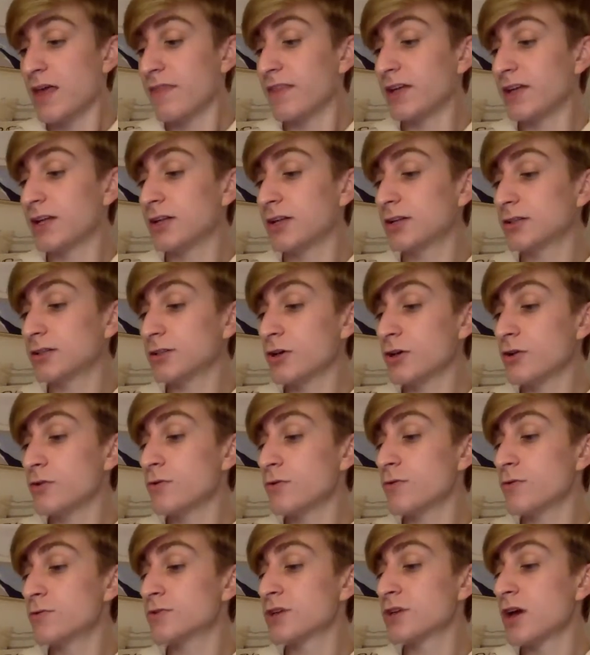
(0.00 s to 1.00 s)
They
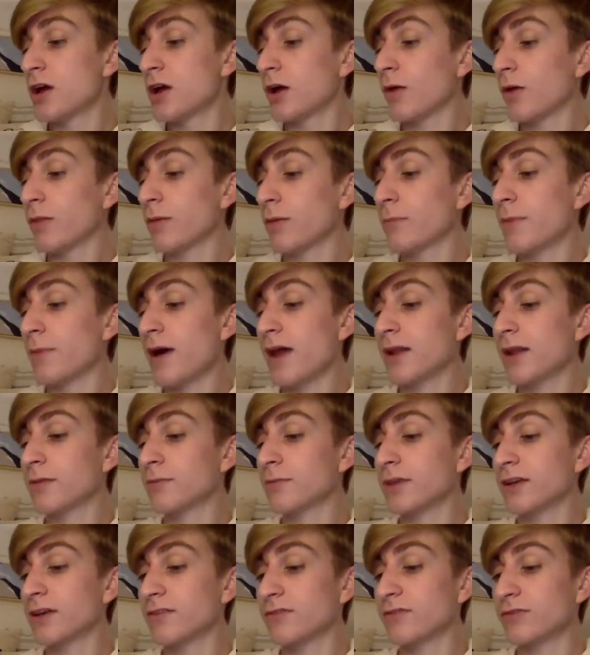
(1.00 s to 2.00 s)
glowed on the
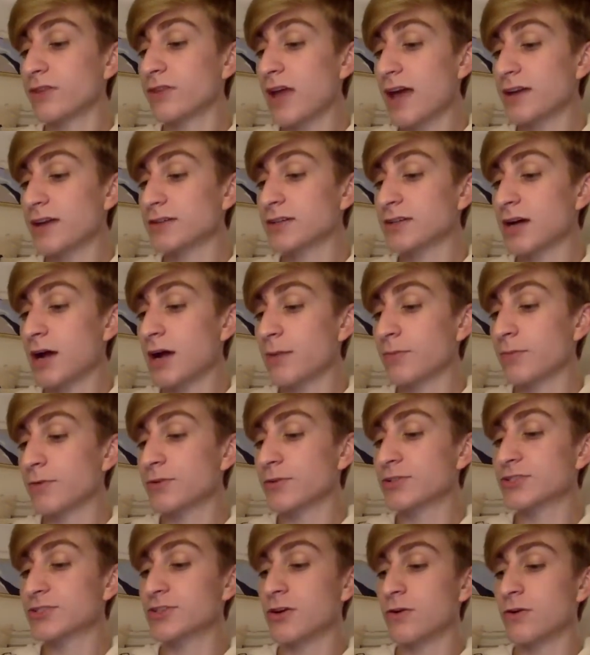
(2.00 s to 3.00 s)
bottom like flat copper
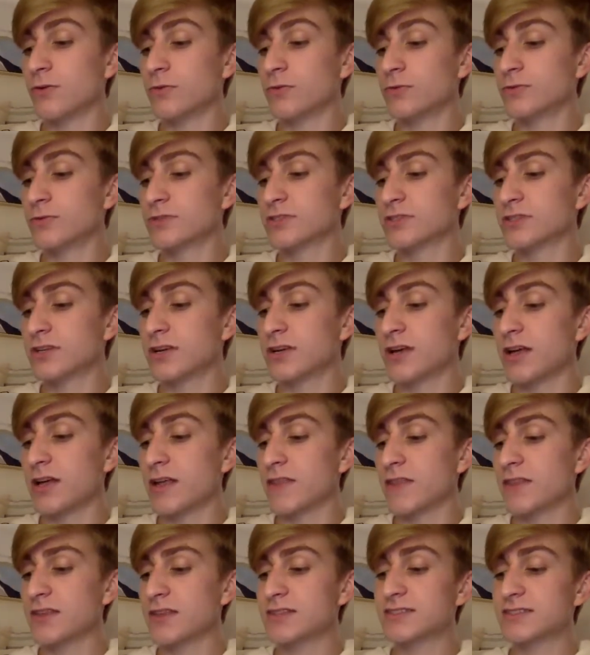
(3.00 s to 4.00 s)
stones.
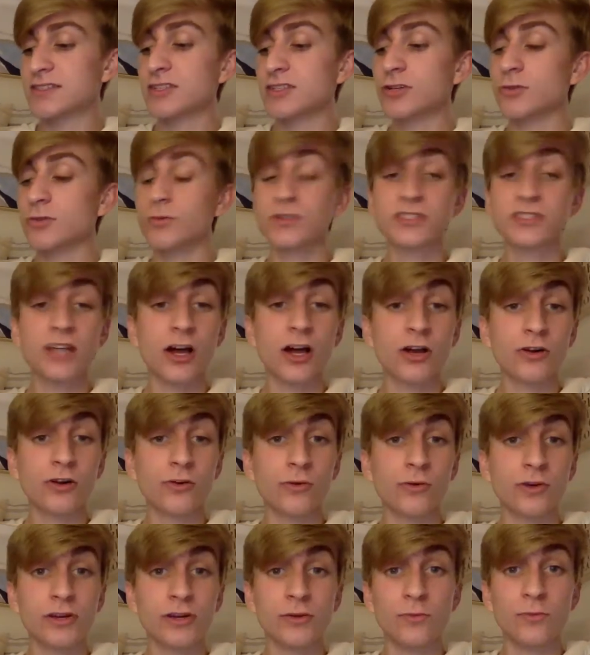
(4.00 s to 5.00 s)
The seal was
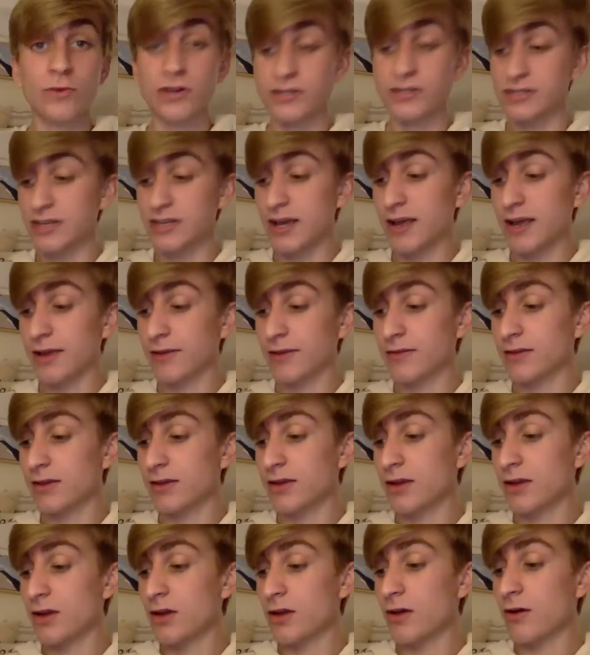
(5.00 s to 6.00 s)
hungry one day,
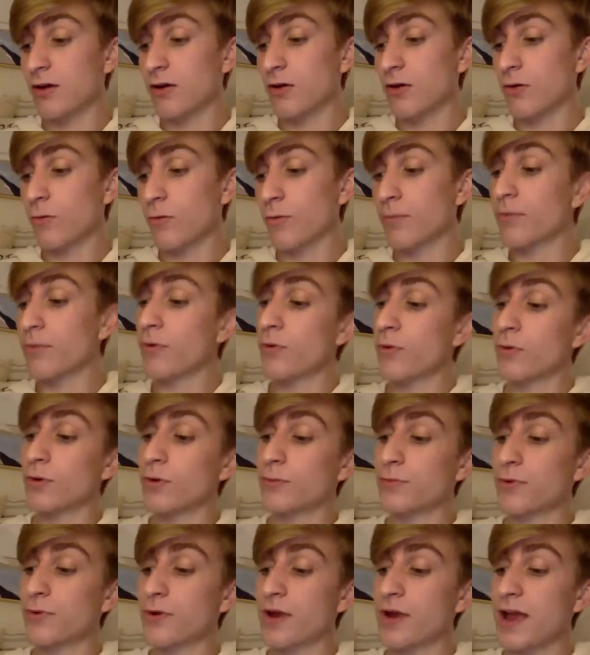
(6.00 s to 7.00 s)
or
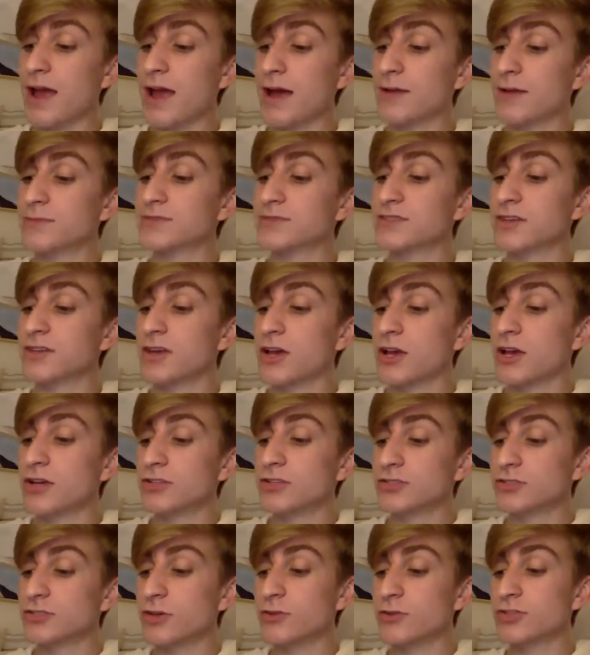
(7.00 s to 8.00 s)
bored perhaps,
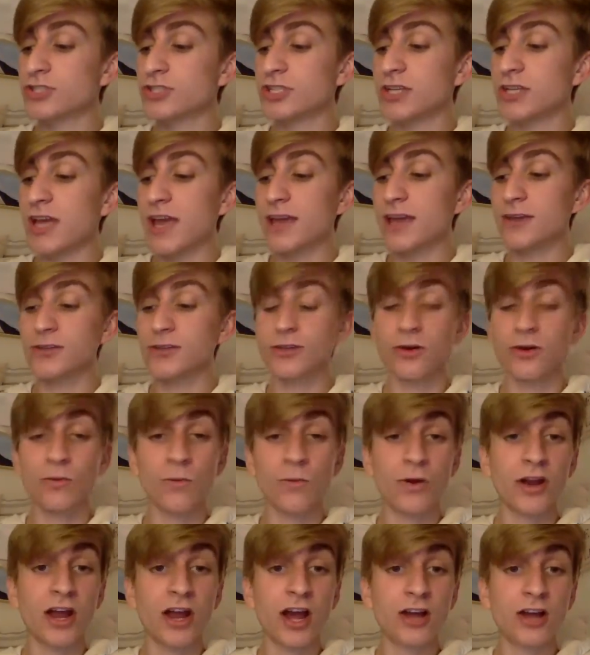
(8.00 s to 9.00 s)
so she ate
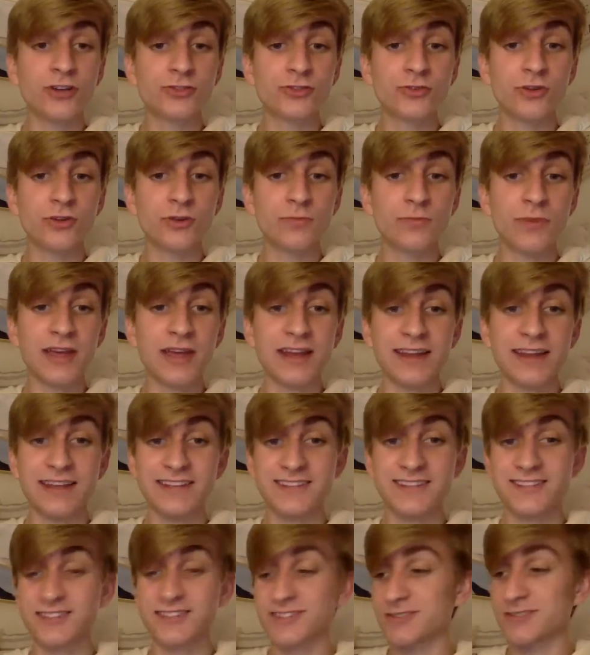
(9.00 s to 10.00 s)
100
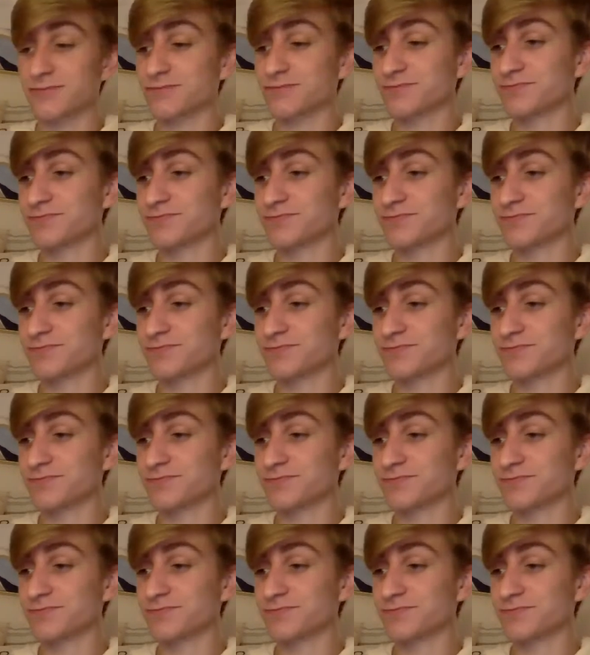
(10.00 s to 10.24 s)
pennies.